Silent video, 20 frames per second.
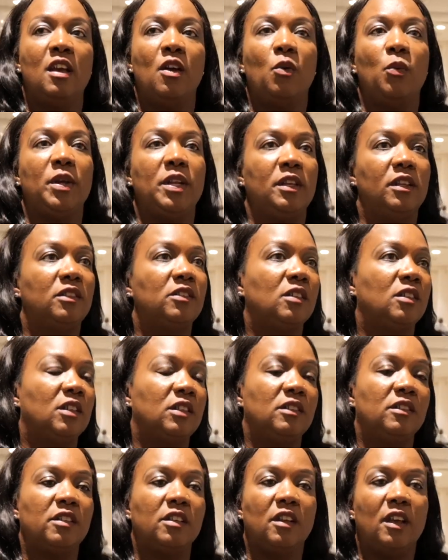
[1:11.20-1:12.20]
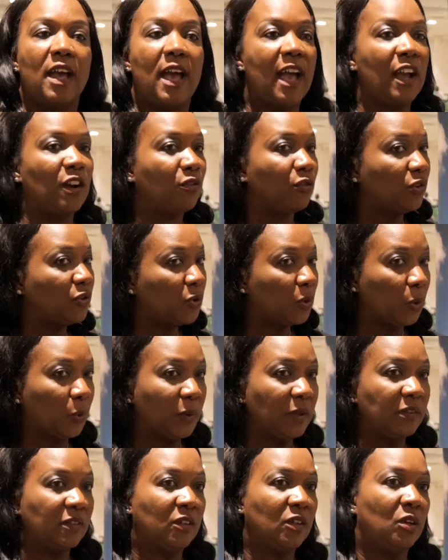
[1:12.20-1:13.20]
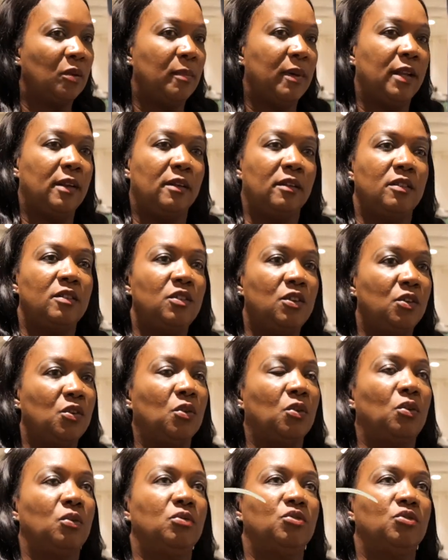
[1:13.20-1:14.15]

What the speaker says: We need to consider agritourism and, you know,